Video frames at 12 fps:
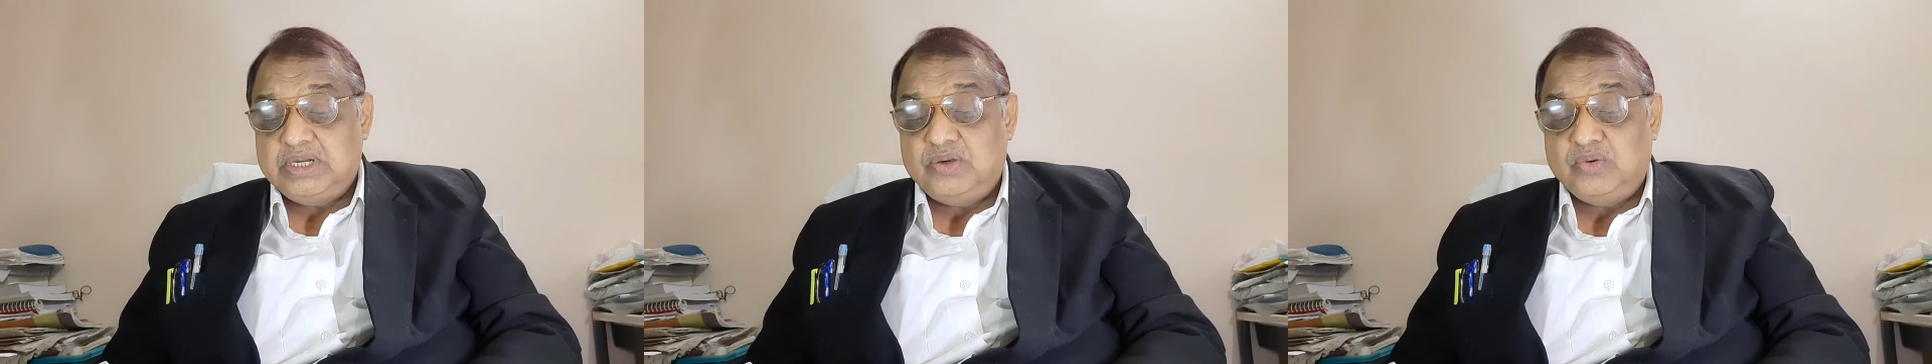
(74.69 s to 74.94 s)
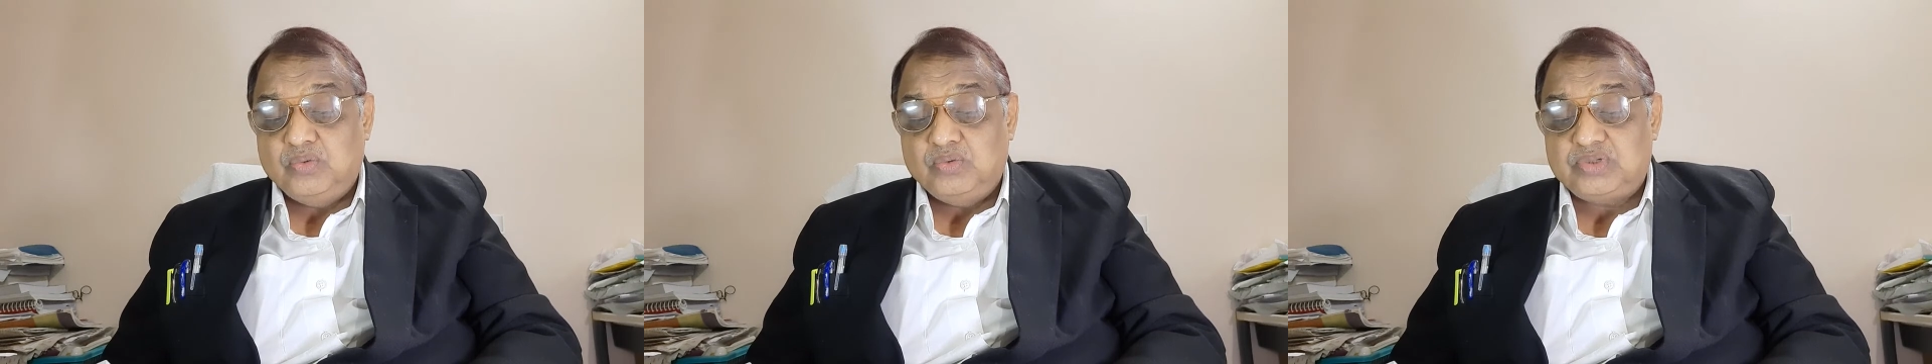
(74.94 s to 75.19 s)

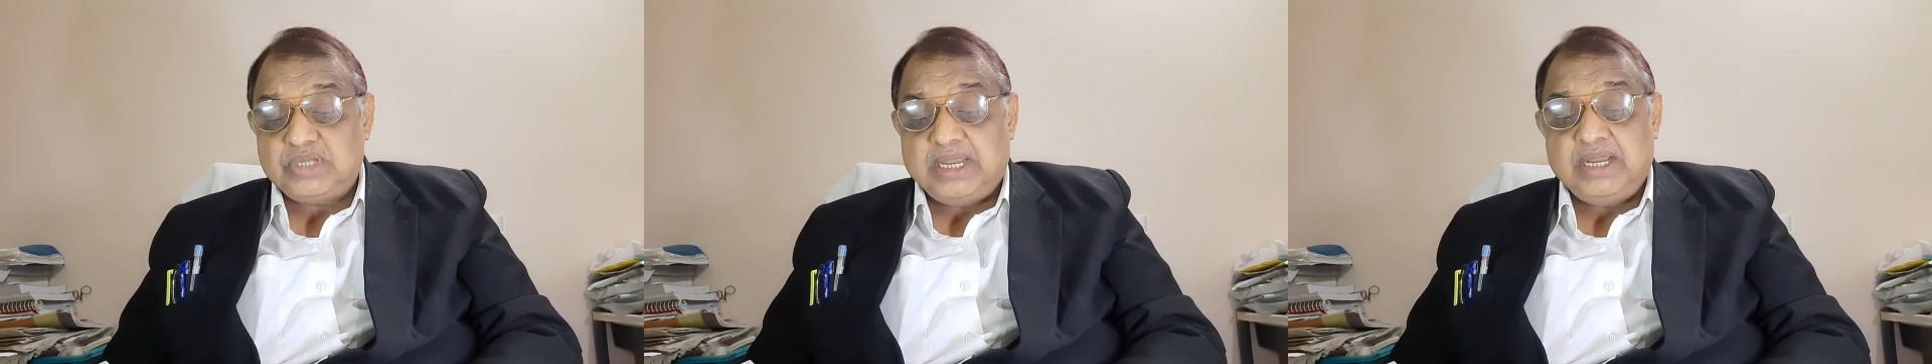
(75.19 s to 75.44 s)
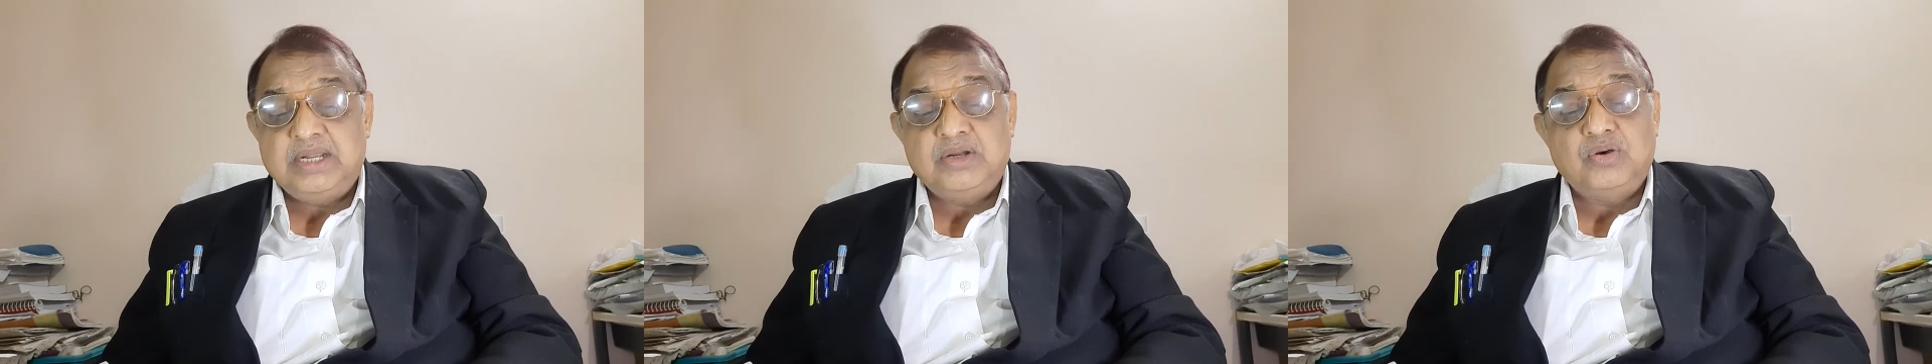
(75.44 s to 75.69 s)
do's
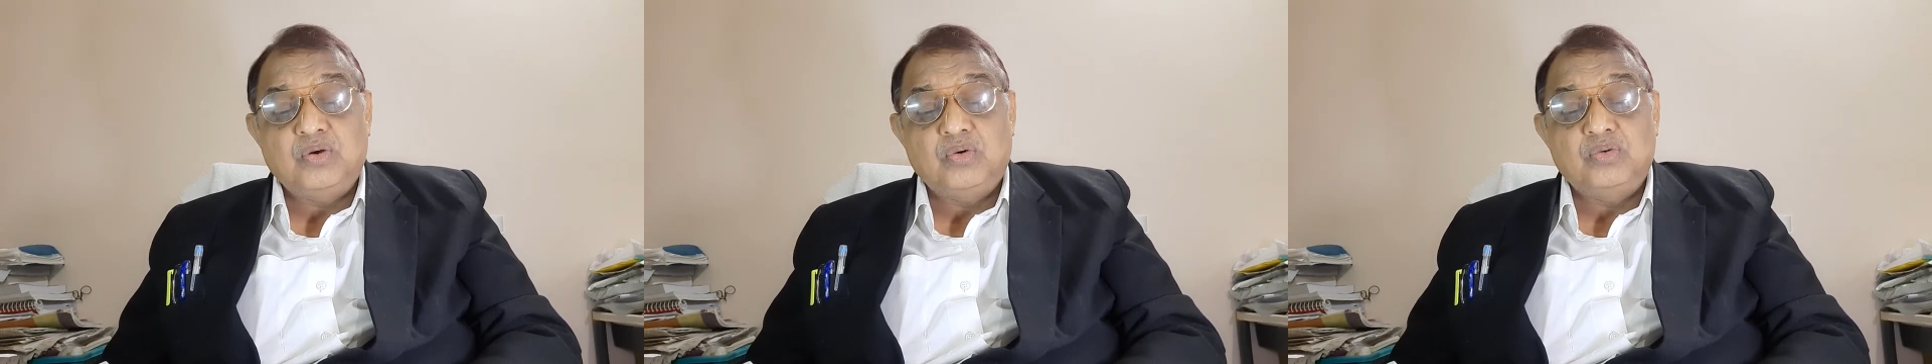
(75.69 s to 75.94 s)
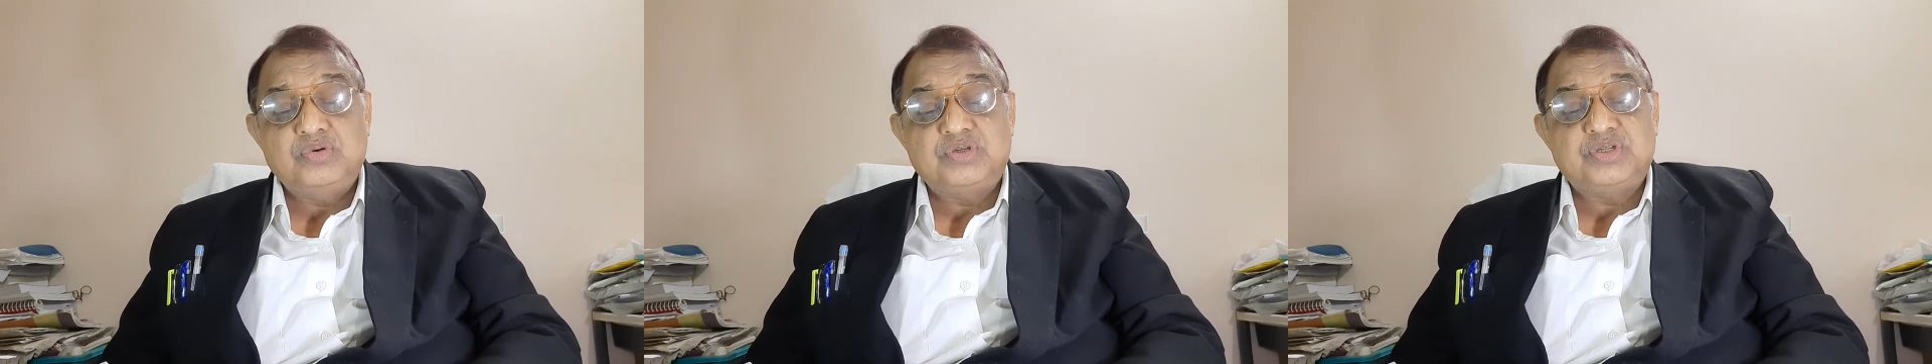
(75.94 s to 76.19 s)
and
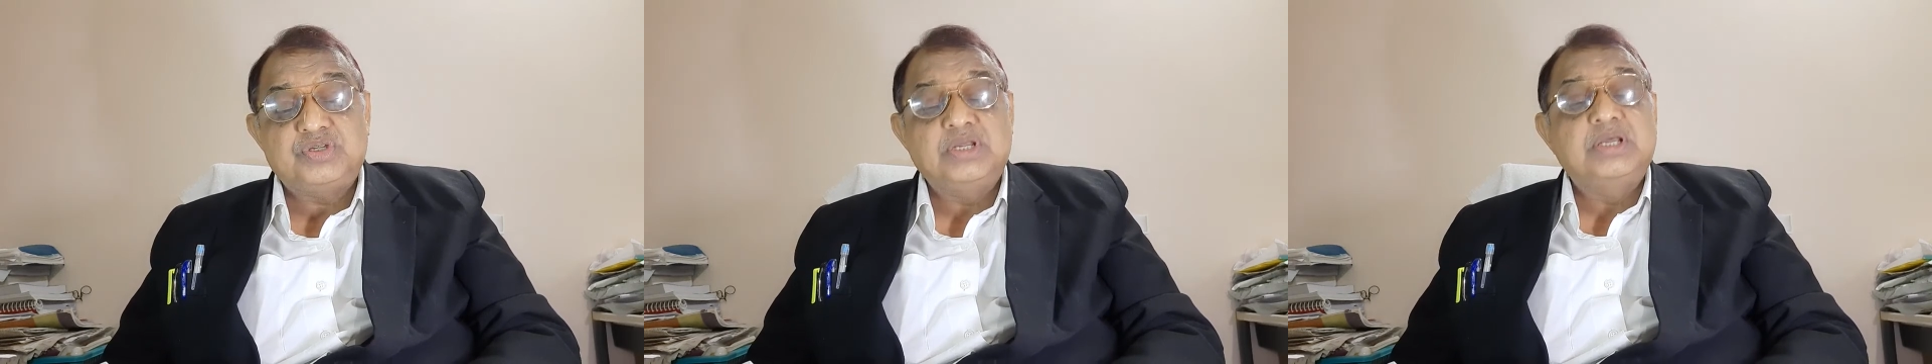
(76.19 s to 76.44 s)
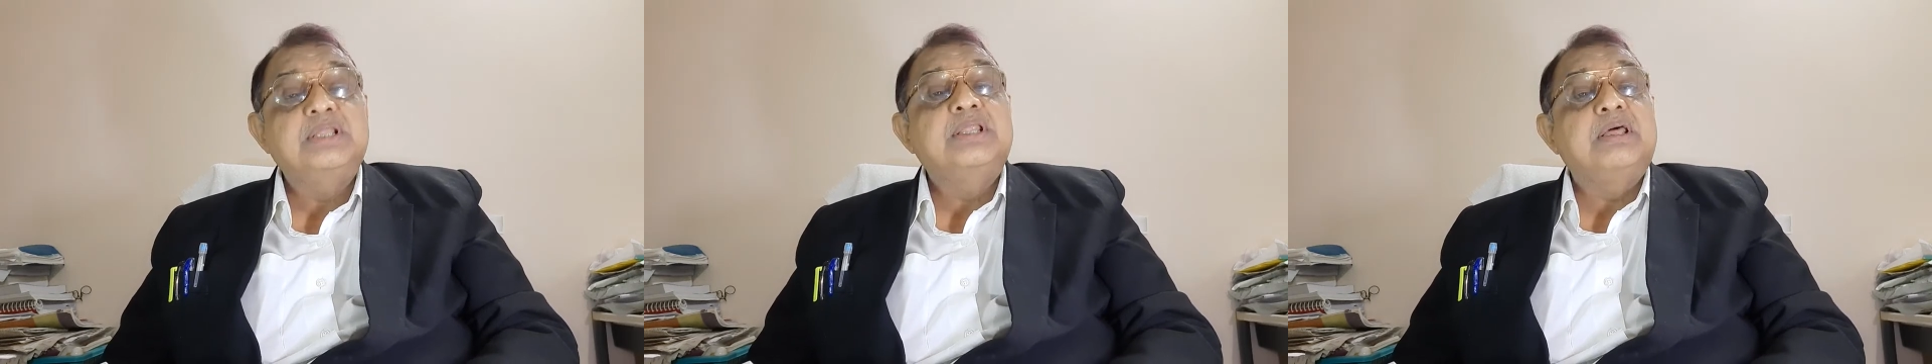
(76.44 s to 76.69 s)
don'ts
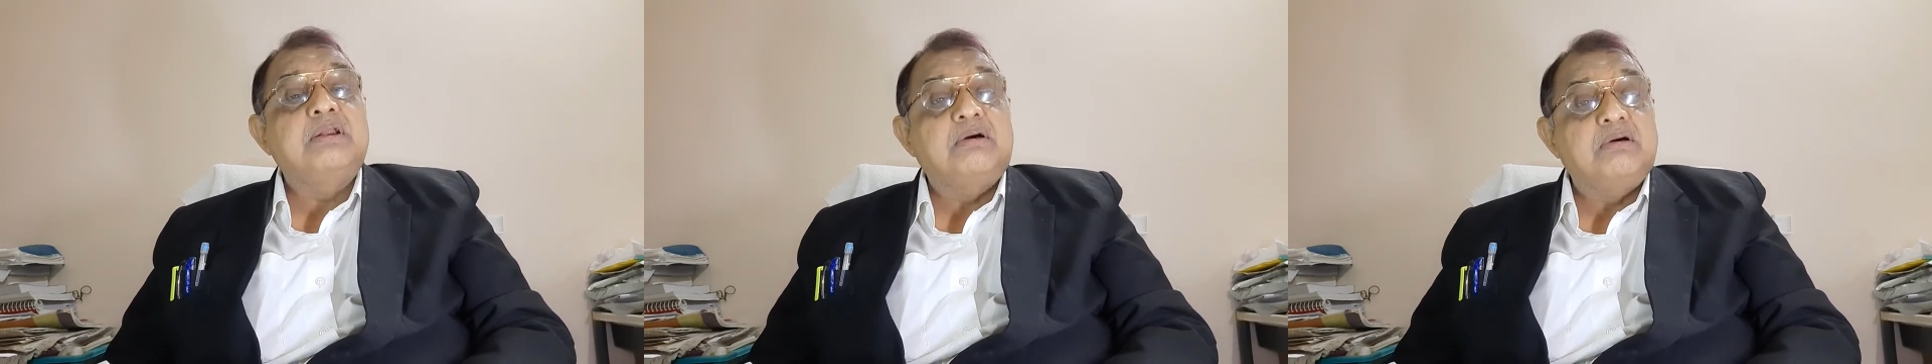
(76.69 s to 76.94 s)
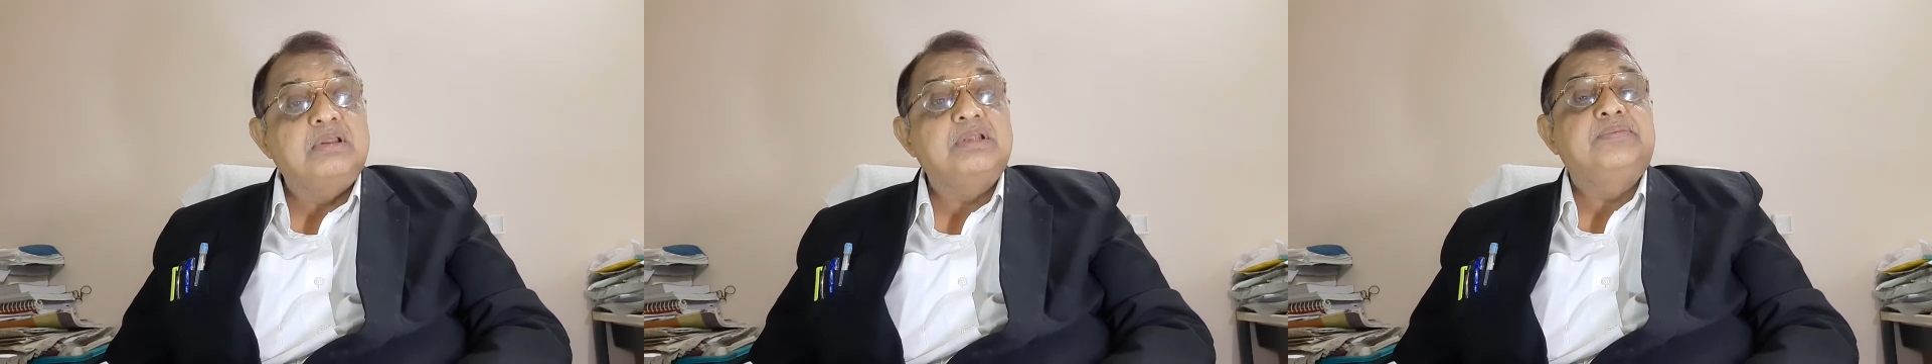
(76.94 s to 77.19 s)

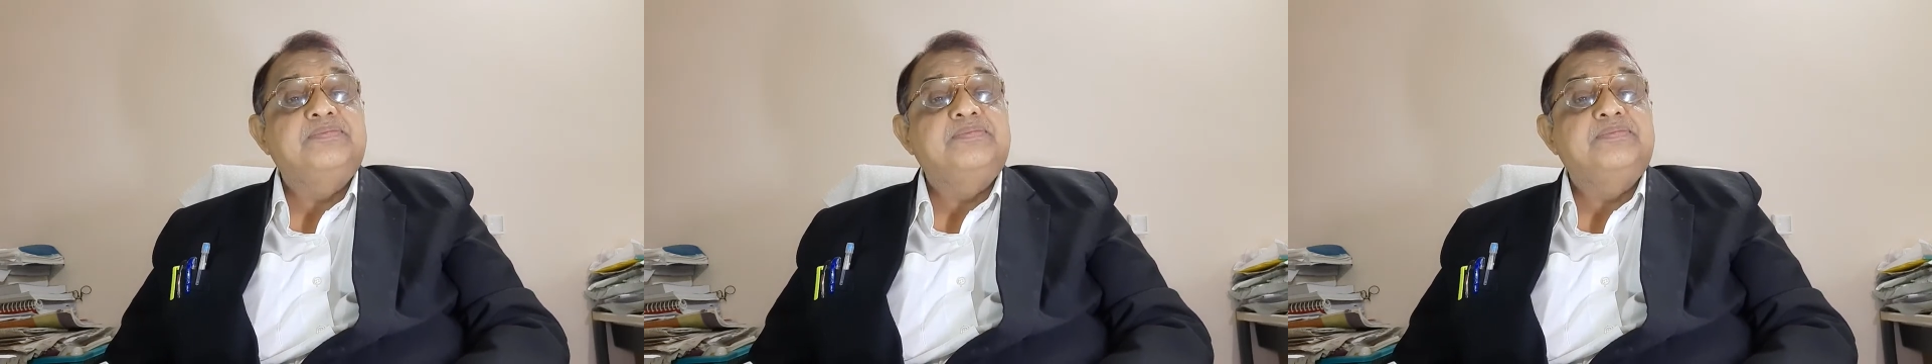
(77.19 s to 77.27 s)
thereon.